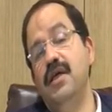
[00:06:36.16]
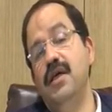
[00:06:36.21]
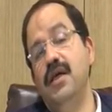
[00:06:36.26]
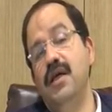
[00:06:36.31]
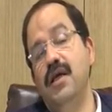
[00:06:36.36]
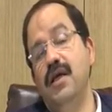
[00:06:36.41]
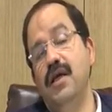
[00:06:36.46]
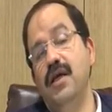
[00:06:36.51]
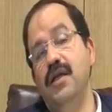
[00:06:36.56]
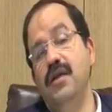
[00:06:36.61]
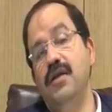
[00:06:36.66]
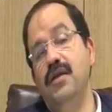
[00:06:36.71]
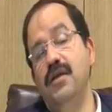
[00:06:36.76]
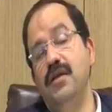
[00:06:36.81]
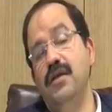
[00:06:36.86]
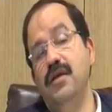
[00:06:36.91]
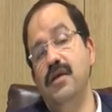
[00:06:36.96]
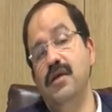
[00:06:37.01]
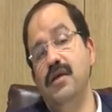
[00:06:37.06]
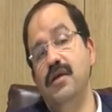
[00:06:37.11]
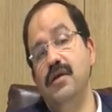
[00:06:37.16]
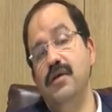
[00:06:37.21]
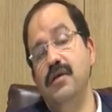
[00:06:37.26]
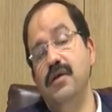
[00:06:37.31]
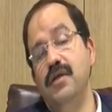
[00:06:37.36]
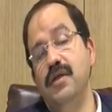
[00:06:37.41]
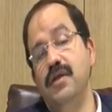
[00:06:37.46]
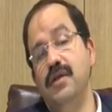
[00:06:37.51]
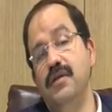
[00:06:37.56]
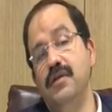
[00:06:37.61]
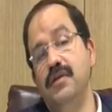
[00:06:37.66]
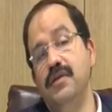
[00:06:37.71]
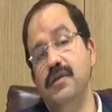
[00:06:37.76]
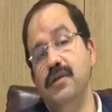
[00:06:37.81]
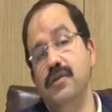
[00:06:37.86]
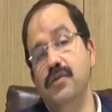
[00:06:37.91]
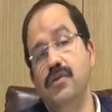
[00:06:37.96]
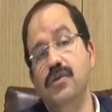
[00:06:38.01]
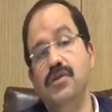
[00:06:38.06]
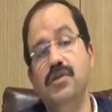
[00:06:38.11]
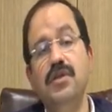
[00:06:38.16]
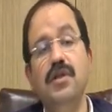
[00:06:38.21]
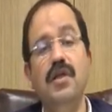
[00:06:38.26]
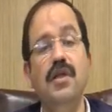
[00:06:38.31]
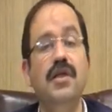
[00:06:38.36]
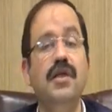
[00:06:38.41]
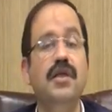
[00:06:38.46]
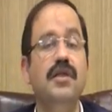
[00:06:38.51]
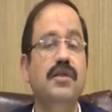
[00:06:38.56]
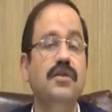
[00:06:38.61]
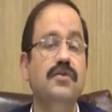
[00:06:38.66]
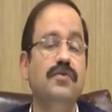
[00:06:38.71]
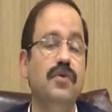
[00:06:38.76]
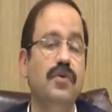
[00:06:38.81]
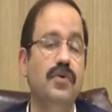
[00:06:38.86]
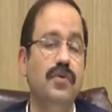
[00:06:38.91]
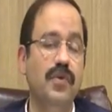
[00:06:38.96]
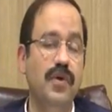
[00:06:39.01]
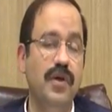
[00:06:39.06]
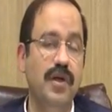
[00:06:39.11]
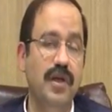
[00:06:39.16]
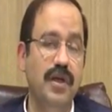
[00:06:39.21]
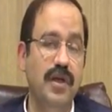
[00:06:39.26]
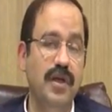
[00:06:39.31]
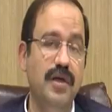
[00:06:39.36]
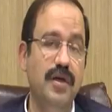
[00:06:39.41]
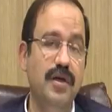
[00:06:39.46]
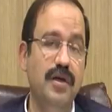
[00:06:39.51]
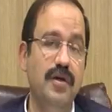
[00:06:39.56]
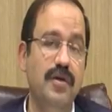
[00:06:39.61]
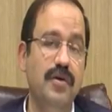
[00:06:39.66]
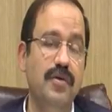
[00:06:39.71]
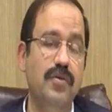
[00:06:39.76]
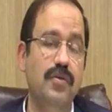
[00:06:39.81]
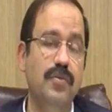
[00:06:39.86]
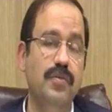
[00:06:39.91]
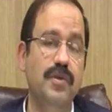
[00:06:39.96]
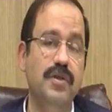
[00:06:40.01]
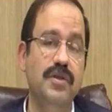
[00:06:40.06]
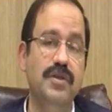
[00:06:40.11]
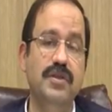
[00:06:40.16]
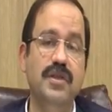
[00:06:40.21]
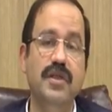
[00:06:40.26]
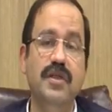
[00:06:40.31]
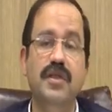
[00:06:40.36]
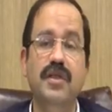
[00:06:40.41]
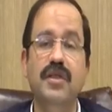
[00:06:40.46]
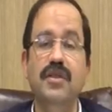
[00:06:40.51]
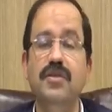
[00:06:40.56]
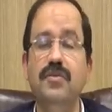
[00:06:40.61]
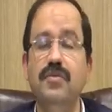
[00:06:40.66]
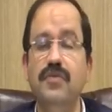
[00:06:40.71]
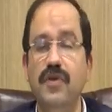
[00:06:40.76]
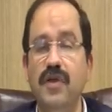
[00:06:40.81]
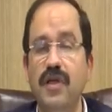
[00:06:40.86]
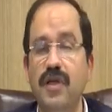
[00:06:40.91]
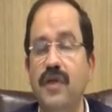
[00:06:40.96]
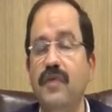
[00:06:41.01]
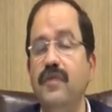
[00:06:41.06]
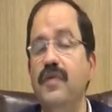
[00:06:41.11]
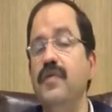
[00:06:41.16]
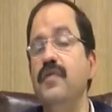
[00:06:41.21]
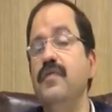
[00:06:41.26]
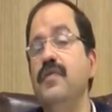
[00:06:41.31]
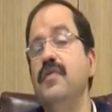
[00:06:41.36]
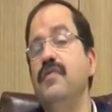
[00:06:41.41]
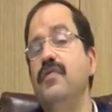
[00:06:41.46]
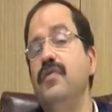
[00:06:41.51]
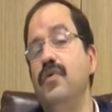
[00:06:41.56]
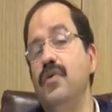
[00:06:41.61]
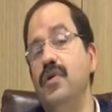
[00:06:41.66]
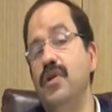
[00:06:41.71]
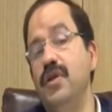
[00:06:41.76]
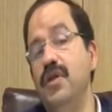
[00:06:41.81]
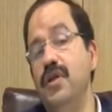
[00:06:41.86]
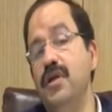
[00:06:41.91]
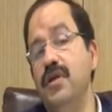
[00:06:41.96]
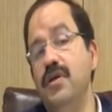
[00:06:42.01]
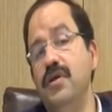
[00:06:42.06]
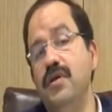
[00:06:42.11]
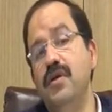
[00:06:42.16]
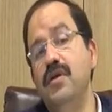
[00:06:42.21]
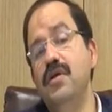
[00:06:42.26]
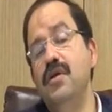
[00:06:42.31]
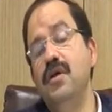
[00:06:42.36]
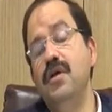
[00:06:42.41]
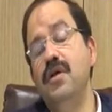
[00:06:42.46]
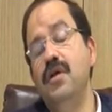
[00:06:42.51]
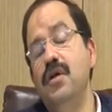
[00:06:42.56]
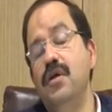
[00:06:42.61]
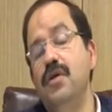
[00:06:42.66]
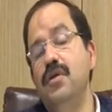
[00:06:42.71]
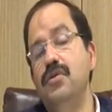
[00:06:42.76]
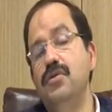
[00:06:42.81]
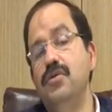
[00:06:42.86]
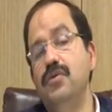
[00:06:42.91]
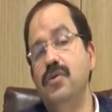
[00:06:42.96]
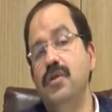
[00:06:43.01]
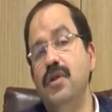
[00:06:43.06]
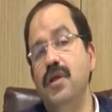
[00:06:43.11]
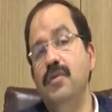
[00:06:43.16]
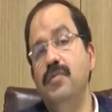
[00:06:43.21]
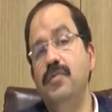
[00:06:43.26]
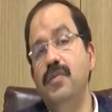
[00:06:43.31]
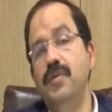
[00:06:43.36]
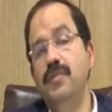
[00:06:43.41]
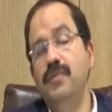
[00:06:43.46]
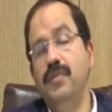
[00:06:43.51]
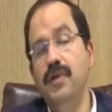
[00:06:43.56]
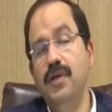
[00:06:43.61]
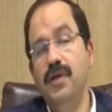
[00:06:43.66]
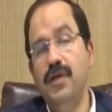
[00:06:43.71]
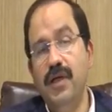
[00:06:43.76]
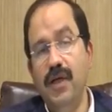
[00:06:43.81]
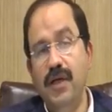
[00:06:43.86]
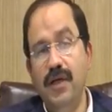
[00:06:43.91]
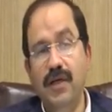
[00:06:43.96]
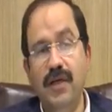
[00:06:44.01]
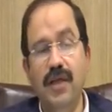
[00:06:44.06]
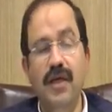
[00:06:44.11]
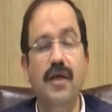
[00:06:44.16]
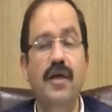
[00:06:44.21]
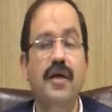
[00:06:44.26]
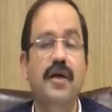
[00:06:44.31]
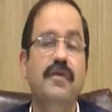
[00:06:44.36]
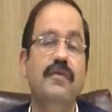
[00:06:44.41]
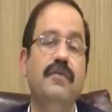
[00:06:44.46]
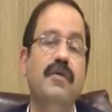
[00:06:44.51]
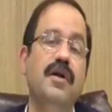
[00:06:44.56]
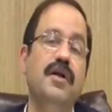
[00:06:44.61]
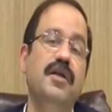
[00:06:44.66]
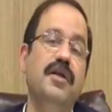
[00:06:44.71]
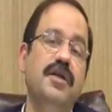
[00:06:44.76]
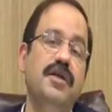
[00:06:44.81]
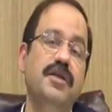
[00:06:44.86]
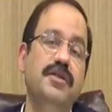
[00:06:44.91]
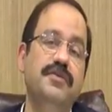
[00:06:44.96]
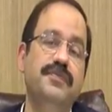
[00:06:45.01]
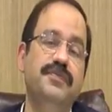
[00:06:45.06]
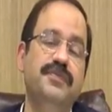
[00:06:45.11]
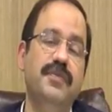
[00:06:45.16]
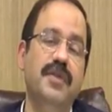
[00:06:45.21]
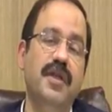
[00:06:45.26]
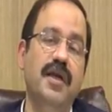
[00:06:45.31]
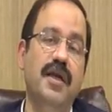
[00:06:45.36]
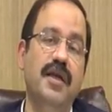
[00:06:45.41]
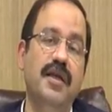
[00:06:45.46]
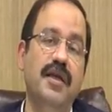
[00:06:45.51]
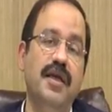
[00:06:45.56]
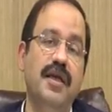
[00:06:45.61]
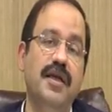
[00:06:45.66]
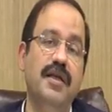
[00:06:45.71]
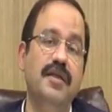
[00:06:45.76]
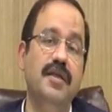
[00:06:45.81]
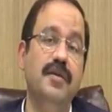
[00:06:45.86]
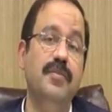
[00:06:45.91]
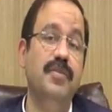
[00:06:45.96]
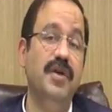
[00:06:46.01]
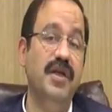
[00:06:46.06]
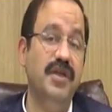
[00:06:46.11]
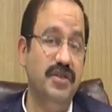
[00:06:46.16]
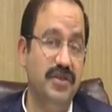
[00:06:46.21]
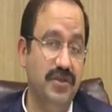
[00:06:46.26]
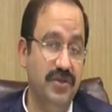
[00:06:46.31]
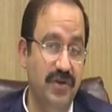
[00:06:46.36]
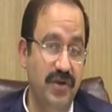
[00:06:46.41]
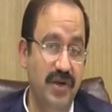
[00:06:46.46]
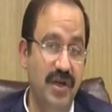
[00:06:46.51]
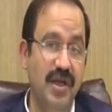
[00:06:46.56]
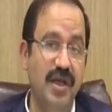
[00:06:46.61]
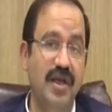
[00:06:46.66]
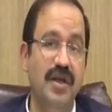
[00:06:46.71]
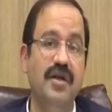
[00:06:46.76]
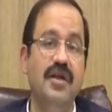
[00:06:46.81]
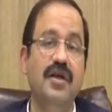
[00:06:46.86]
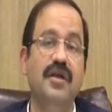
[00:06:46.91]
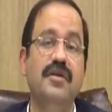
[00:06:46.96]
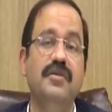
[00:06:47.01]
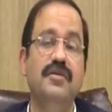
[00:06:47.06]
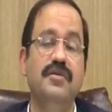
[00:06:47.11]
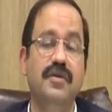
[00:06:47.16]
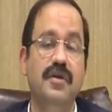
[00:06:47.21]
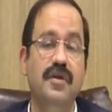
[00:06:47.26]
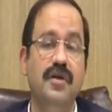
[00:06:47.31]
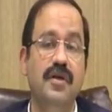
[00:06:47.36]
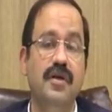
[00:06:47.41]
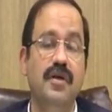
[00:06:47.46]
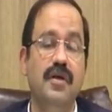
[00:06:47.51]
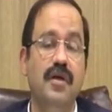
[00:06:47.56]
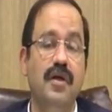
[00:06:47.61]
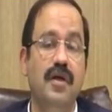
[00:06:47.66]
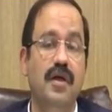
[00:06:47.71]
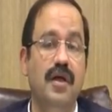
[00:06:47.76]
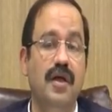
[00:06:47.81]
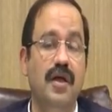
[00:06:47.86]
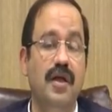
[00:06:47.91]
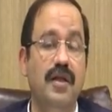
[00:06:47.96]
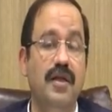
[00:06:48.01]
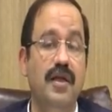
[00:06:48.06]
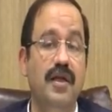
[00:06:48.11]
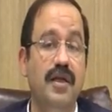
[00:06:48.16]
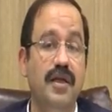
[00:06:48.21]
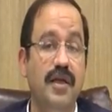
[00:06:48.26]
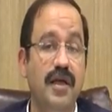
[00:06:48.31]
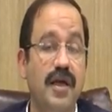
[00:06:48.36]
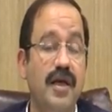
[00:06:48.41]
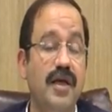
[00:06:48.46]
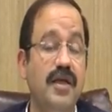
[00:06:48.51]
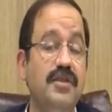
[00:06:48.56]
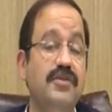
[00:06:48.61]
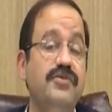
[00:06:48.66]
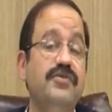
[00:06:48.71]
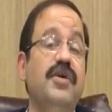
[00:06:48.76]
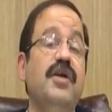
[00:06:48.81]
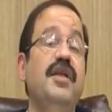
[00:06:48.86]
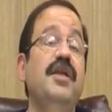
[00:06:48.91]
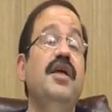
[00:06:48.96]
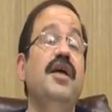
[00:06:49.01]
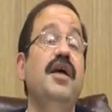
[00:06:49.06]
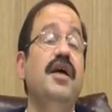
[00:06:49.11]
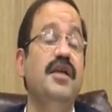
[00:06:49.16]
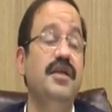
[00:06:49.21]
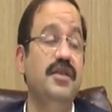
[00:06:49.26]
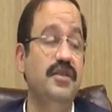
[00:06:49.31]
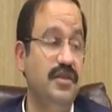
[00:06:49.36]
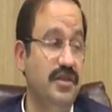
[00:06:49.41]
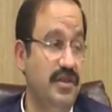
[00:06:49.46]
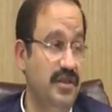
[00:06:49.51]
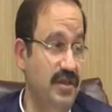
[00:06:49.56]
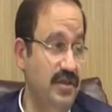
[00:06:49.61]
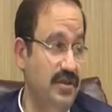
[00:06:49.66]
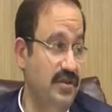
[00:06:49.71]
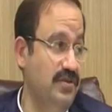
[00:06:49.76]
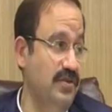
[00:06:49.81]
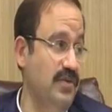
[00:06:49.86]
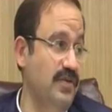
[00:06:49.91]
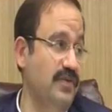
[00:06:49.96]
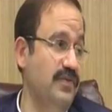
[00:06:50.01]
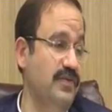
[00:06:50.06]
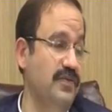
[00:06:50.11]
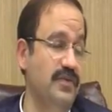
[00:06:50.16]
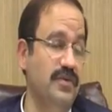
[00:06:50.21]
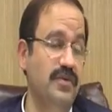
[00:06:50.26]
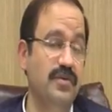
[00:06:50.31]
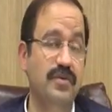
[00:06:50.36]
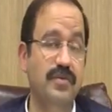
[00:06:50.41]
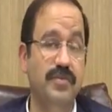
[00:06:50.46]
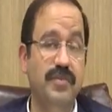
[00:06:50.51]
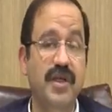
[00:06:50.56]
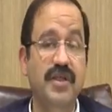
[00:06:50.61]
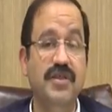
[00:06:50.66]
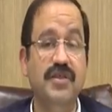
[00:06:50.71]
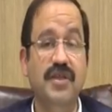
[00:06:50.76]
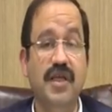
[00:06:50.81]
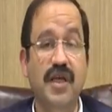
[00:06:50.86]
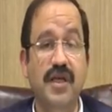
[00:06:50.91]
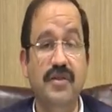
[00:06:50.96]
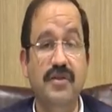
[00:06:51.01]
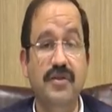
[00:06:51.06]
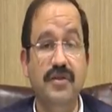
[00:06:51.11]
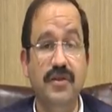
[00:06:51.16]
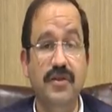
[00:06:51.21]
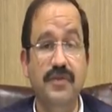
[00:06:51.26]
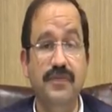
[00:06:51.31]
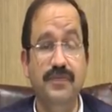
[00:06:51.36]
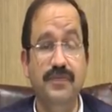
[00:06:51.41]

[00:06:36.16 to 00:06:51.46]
and originally it is for 2800 rupees the test, we are giving with 1400, so that people can take advantage and get the breast screening done. And India has very high incidence of breast cancer.